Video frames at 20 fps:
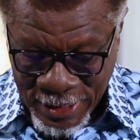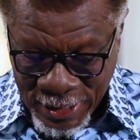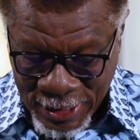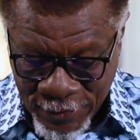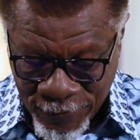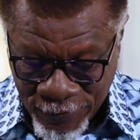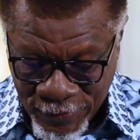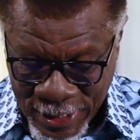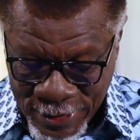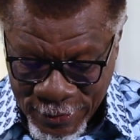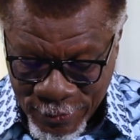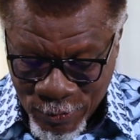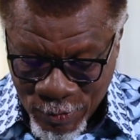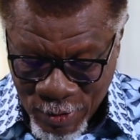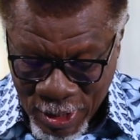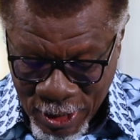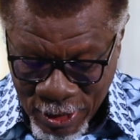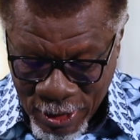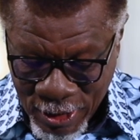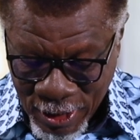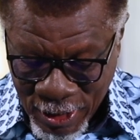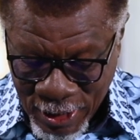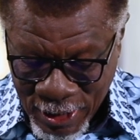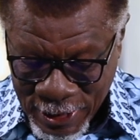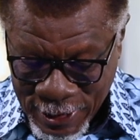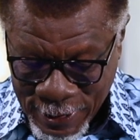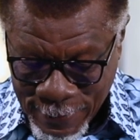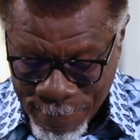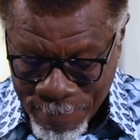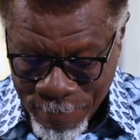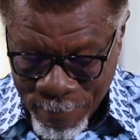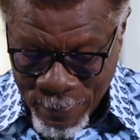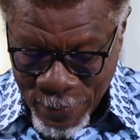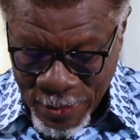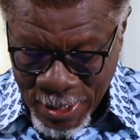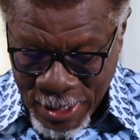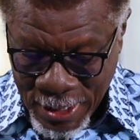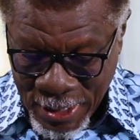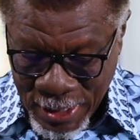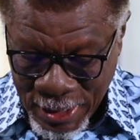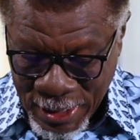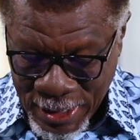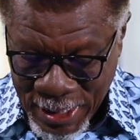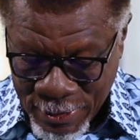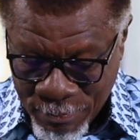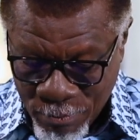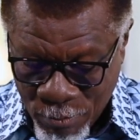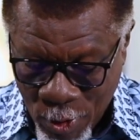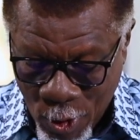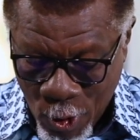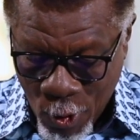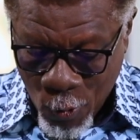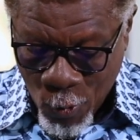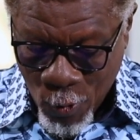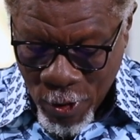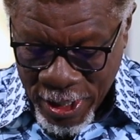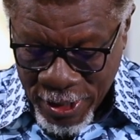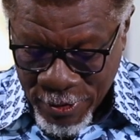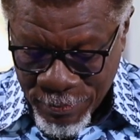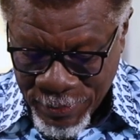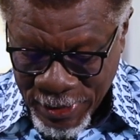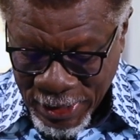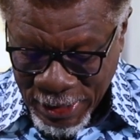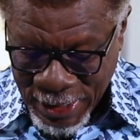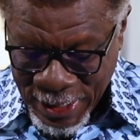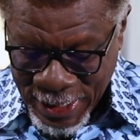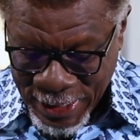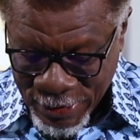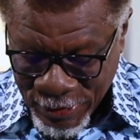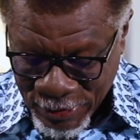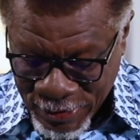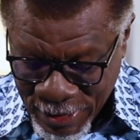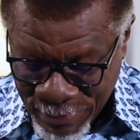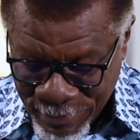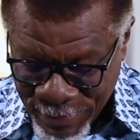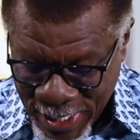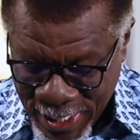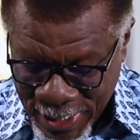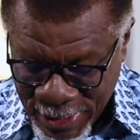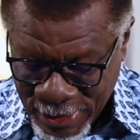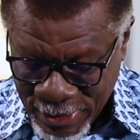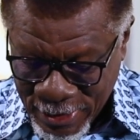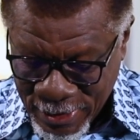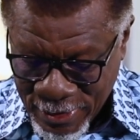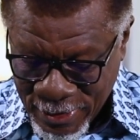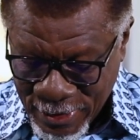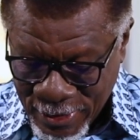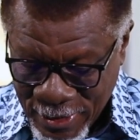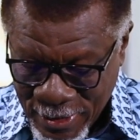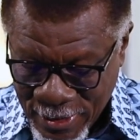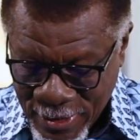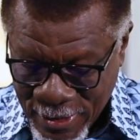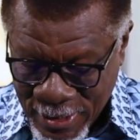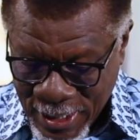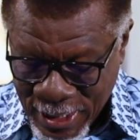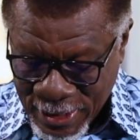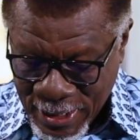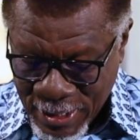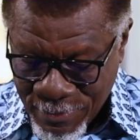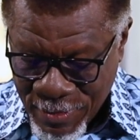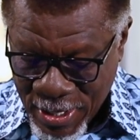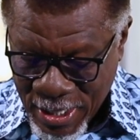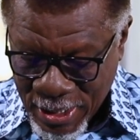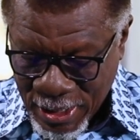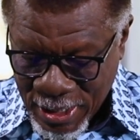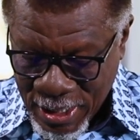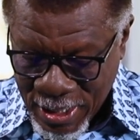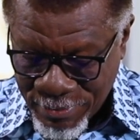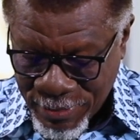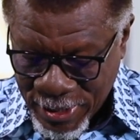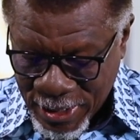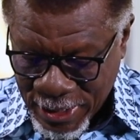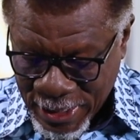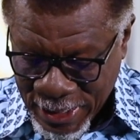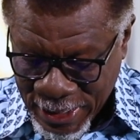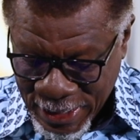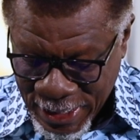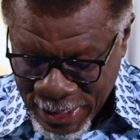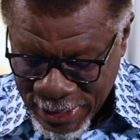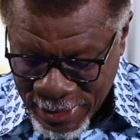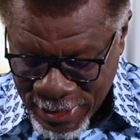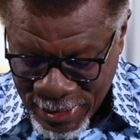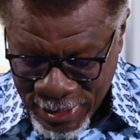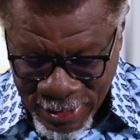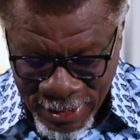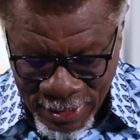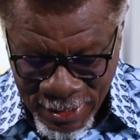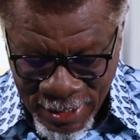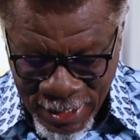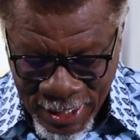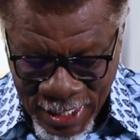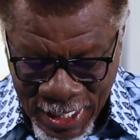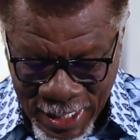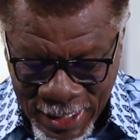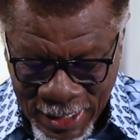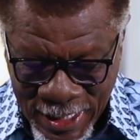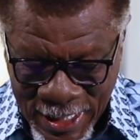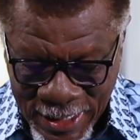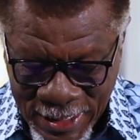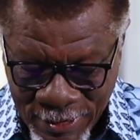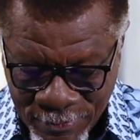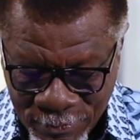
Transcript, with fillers: sacrifice to our God.' Let more work be laid on the men, that they may labor in it, and let